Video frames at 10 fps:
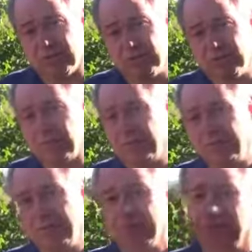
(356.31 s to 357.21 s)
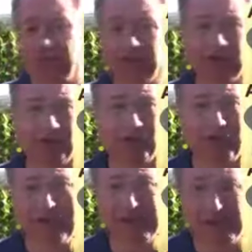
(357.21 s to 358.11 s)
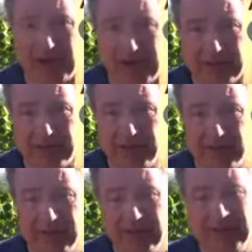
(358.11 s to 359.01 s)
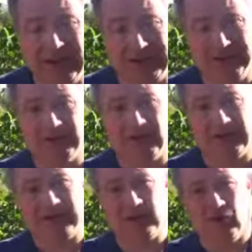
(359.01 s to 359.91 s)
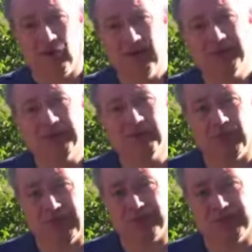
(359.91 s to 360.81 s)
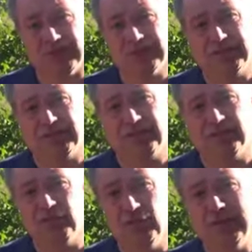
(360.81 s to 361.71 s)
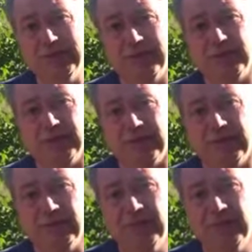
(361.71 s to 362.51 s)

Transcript: you're going to be able to do a great job integrating all of the projects that you're doing for them